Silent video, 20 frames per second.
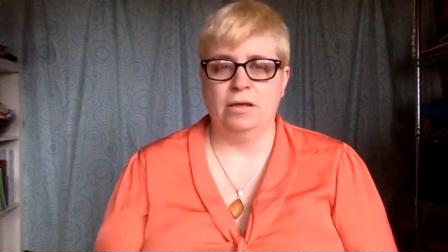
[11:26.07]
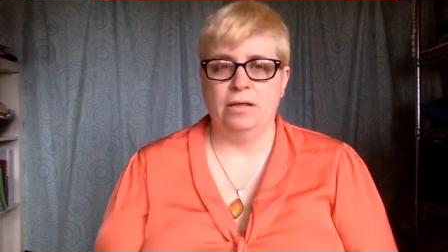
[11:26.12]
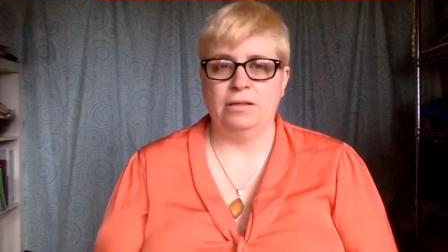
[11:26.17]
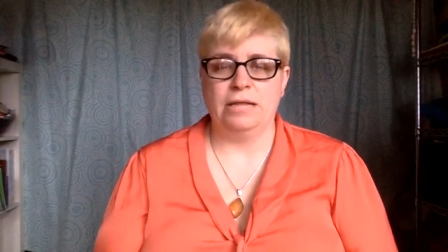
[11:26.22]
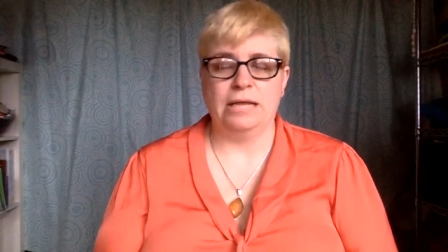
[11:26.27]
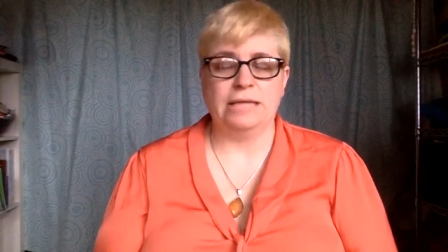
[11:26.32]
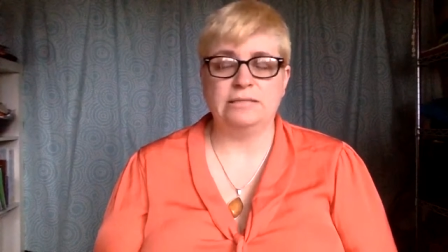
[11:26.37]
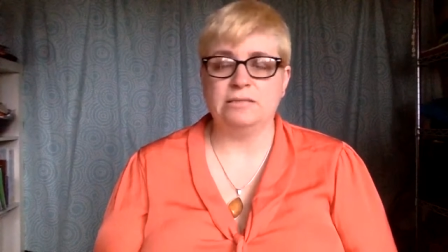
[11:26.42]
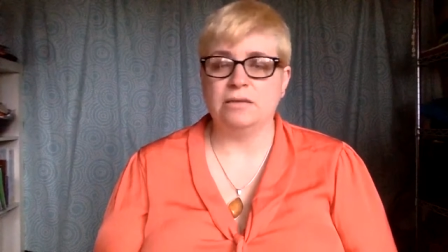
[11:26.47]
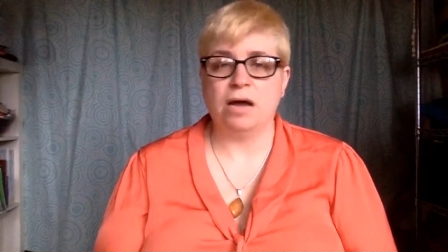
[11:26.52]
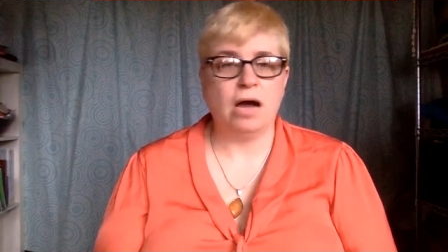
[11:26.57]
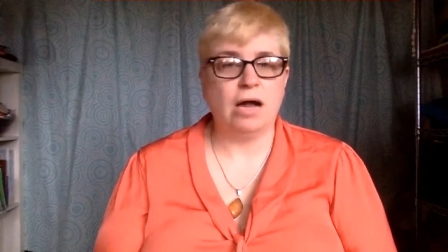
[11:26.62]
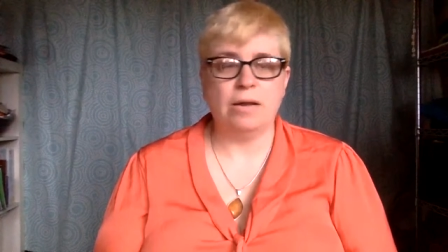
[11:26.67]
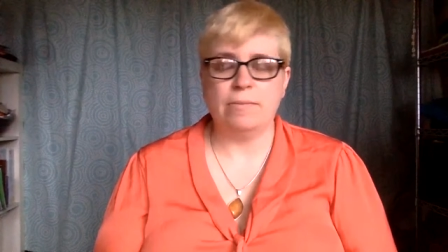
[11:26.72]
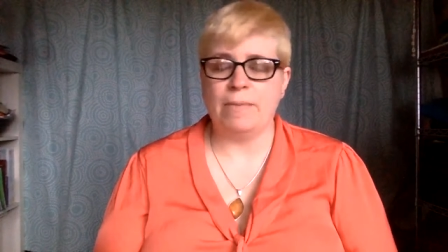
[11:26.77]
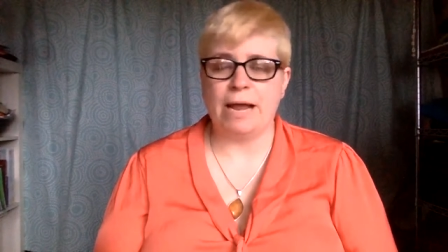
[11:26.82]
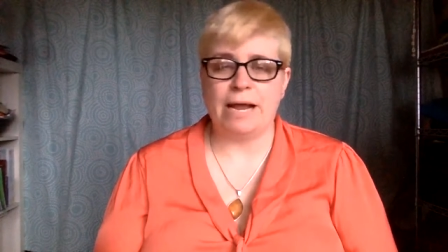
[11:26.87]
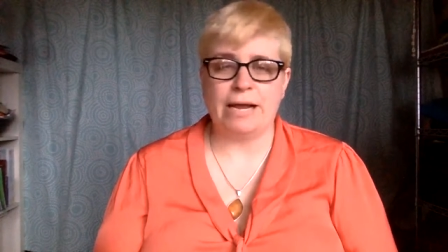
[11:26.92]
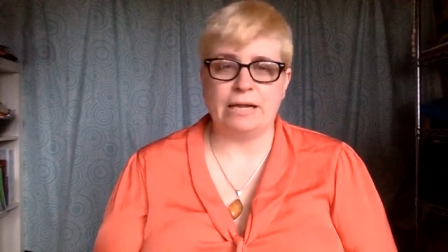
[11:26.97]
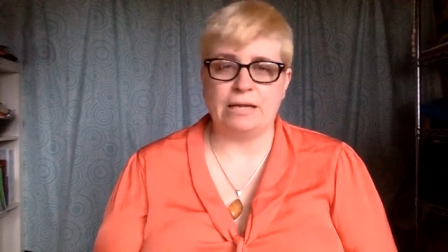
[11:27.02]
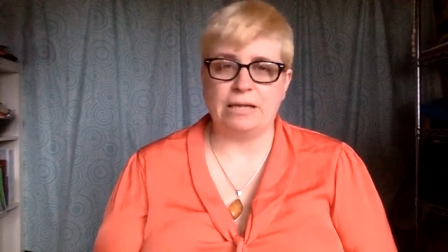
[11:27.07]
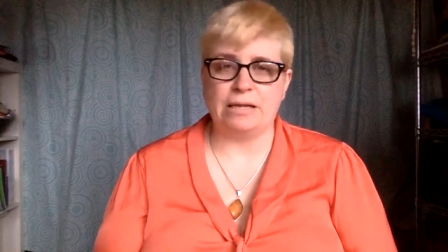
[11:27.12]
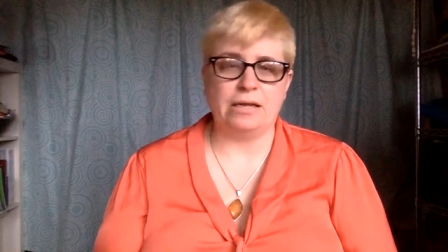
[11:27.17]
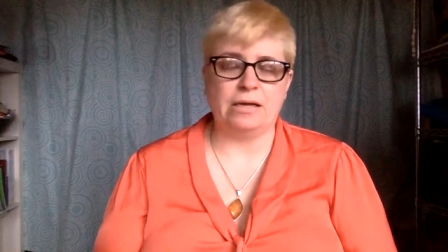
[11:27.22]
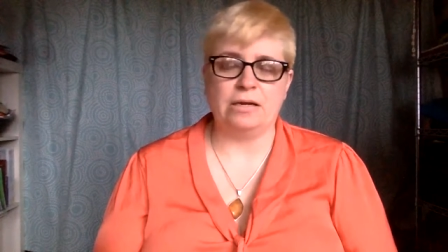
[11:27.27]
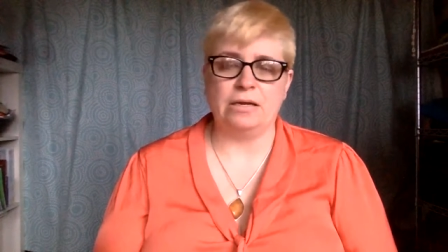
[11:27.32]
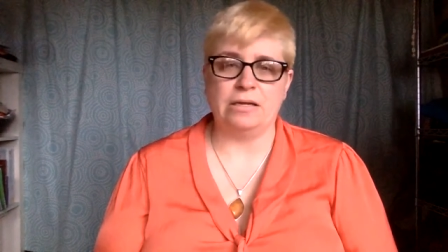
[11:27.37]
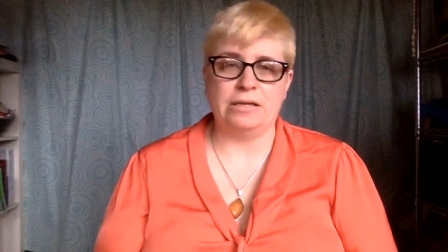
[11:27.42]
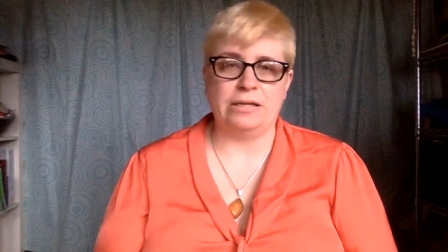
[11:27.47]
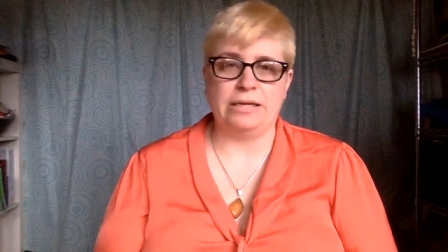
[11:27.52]
That's automatically
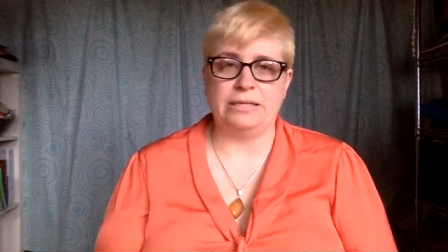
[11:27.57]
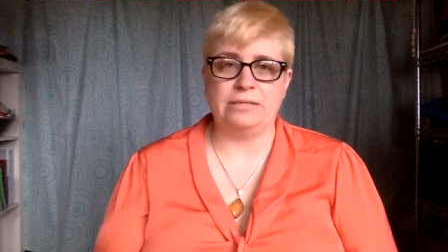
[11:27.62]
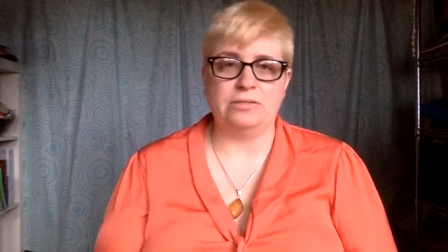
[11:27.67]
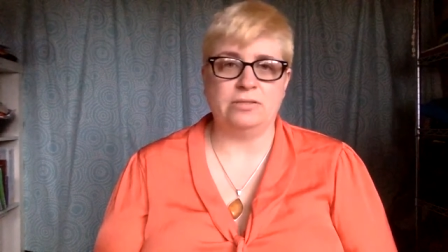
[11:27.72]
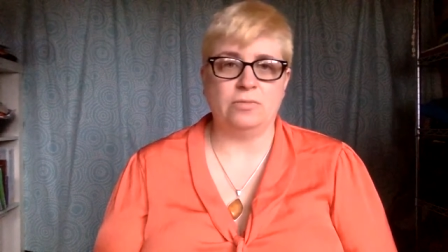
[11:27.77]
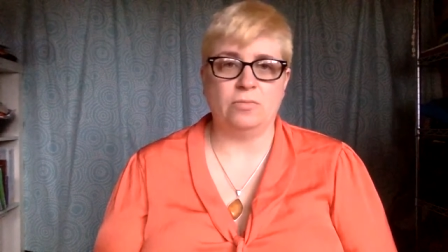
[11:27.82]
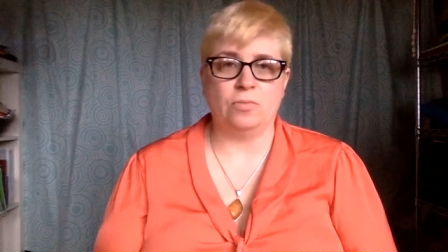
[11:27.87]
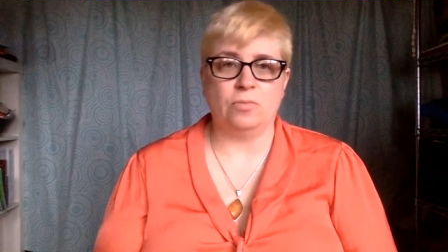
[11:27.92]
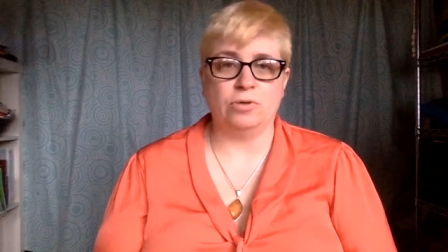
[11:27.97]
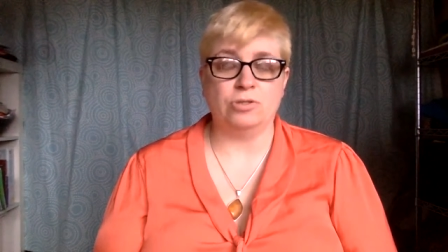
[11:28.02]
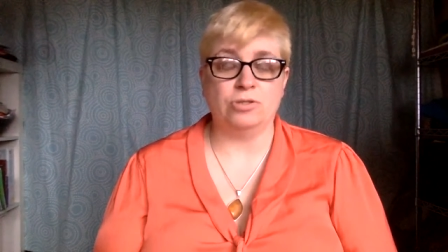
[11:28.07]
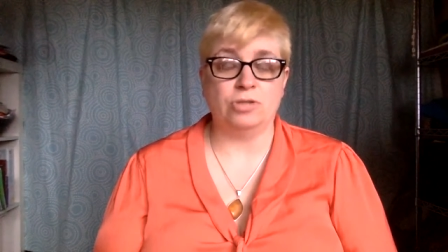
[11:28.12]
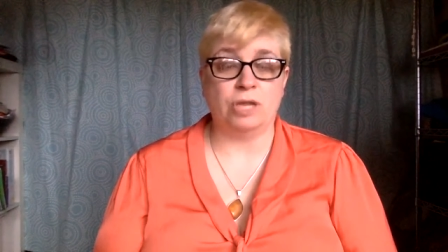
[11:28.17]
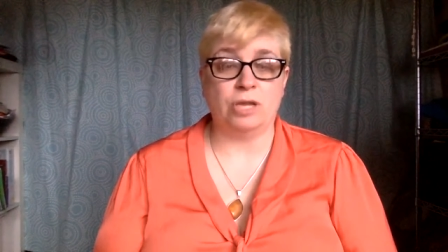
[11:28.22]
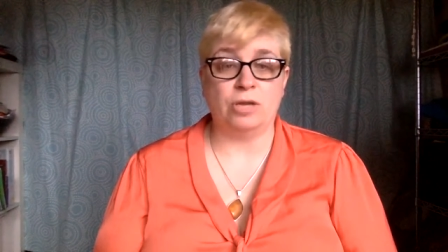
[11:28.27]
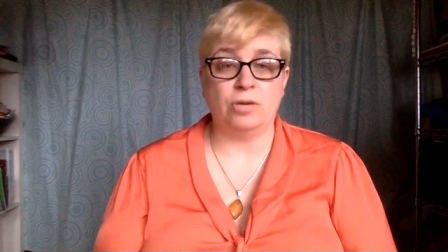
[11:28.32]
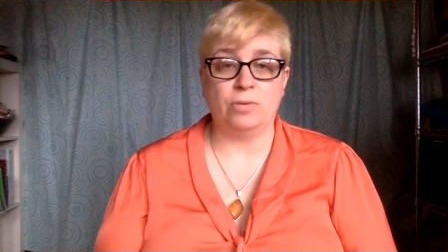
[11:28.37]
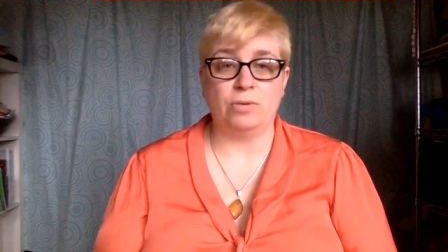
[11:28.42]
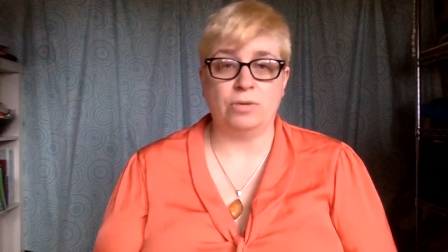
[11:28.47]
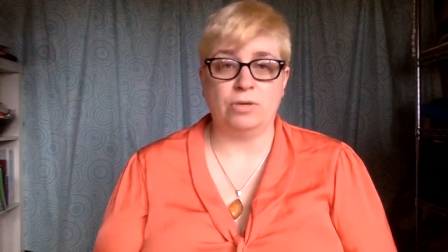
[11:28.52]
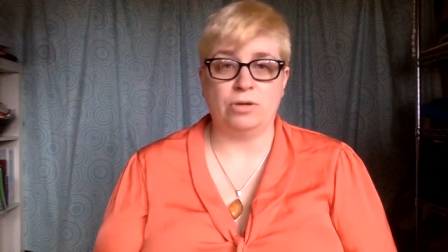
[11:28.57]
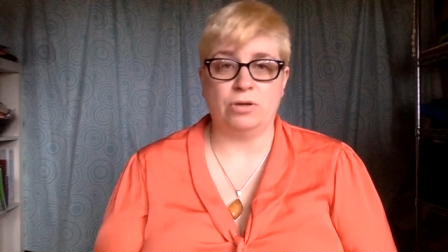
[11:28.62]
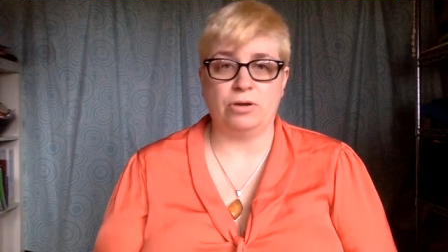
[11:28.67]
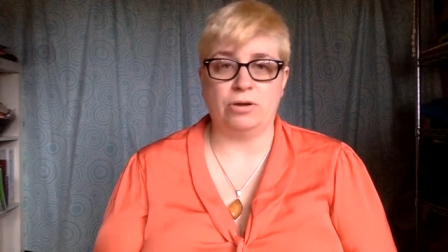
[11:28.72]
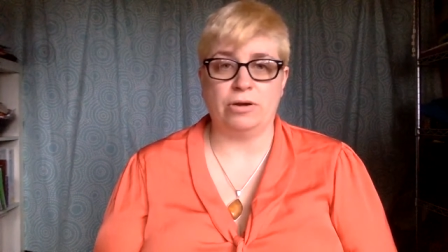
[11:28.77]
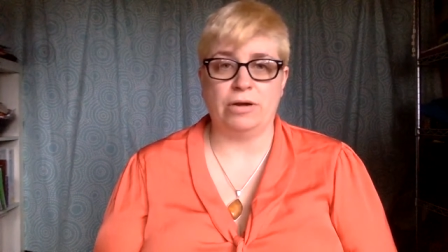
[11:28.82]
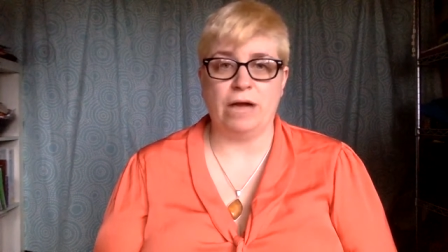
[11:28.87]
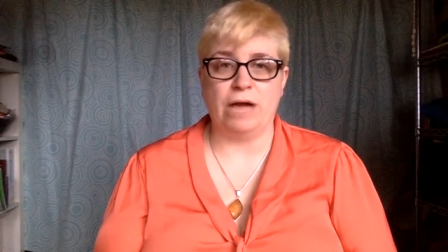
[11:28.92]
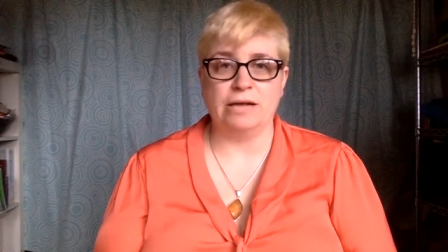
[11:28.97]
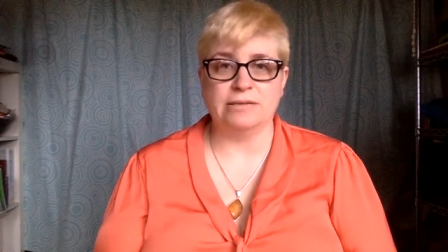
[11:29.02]
going to lead to more genuine
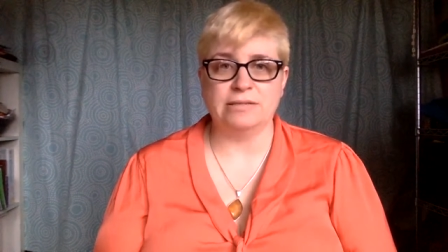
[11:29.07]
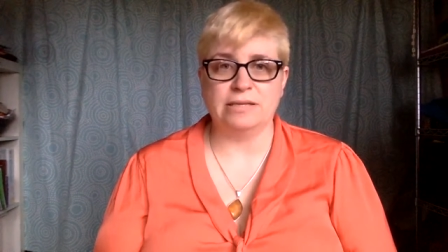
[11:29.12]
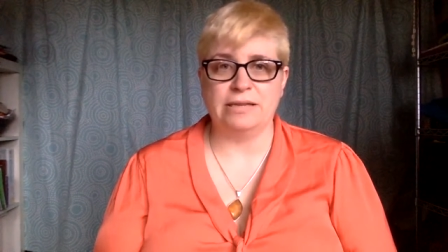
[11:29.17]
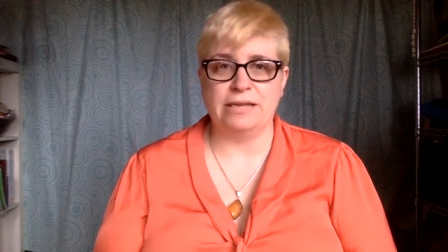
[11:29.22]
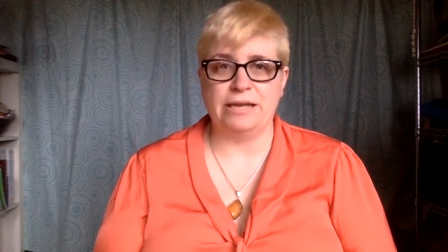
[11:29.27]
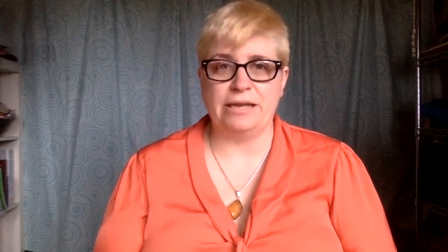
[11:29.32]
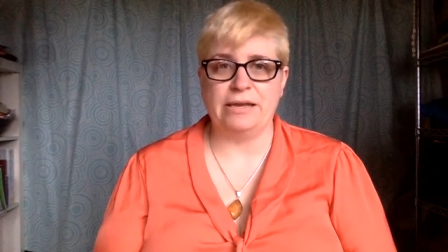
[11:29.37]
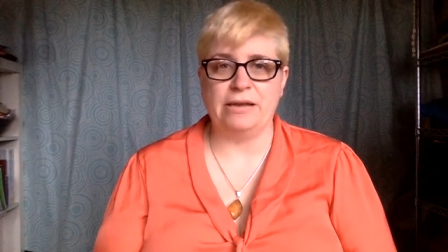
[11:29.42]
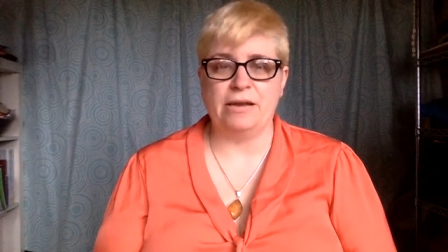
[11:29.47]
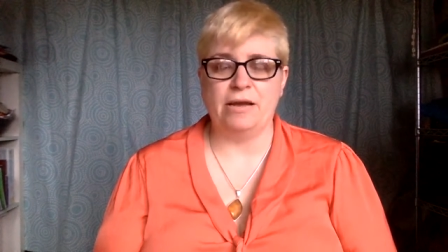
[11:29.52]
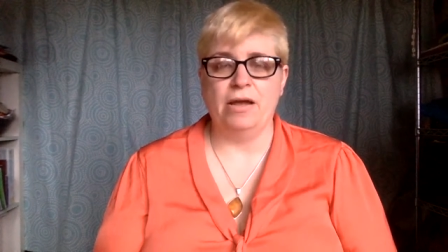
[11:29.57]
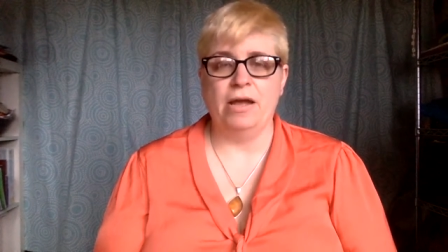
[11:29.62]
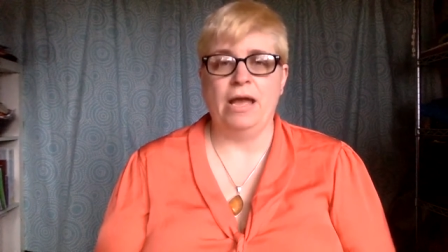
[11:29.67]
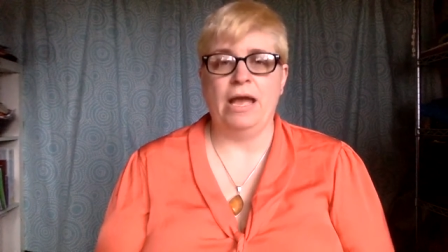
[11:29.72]
curiosity